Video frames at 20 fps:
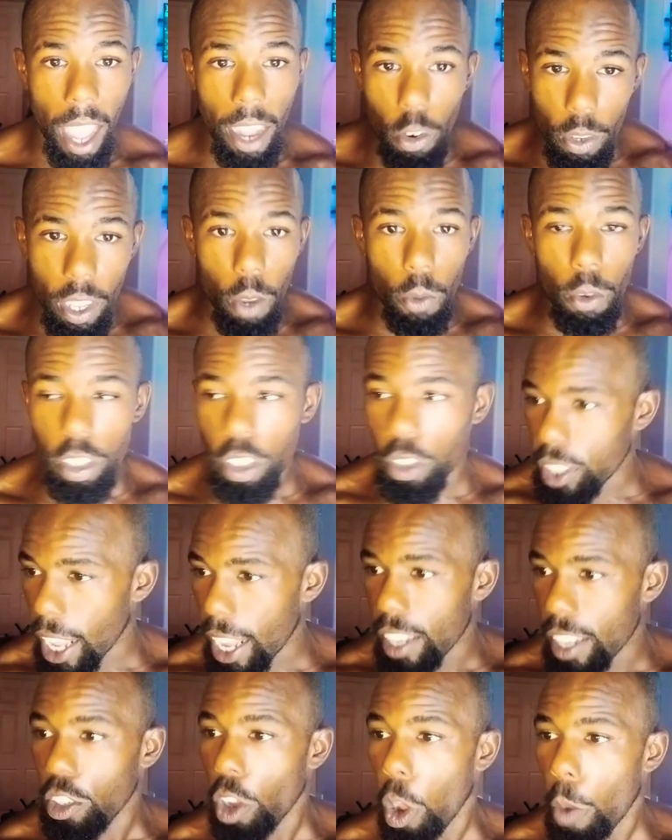I don't care what you
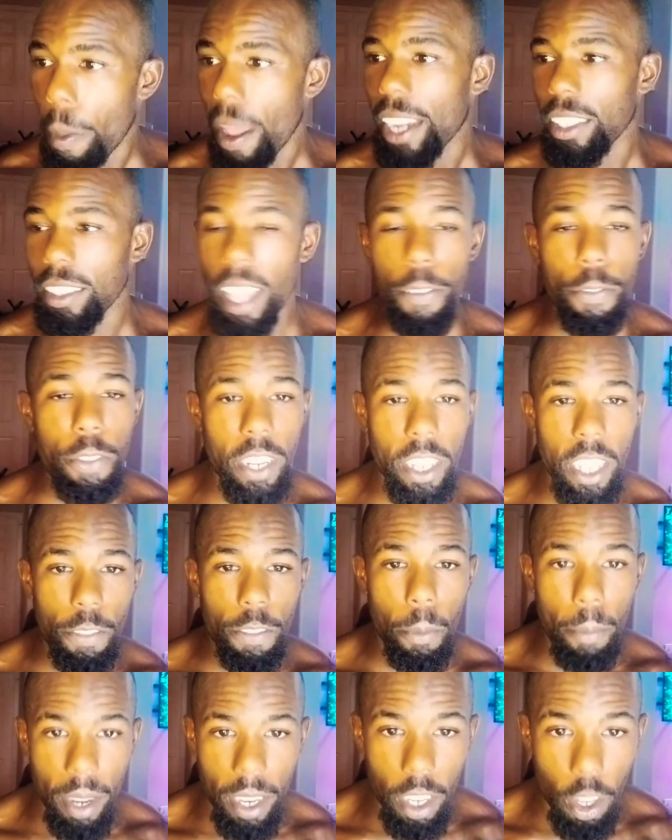say. Nobody's not going to
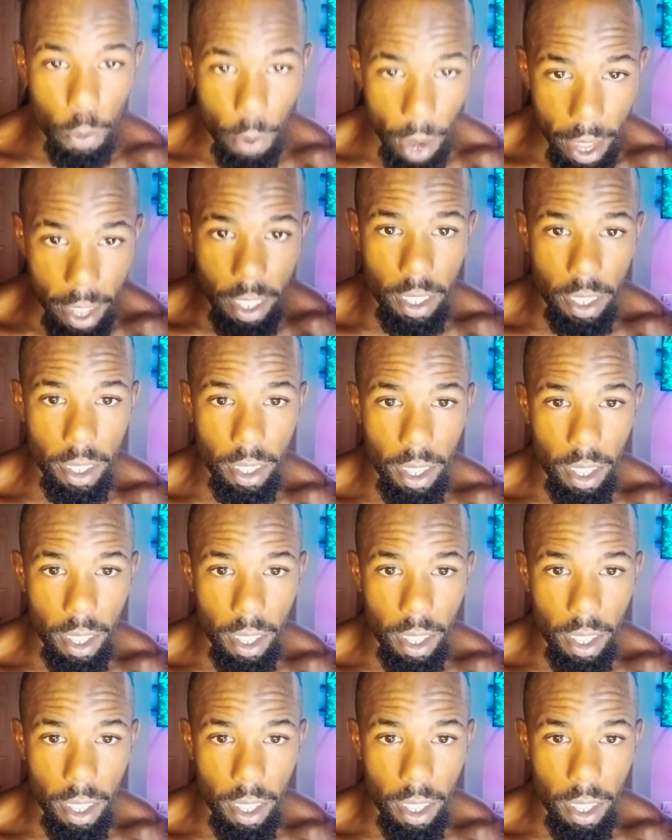give their money away.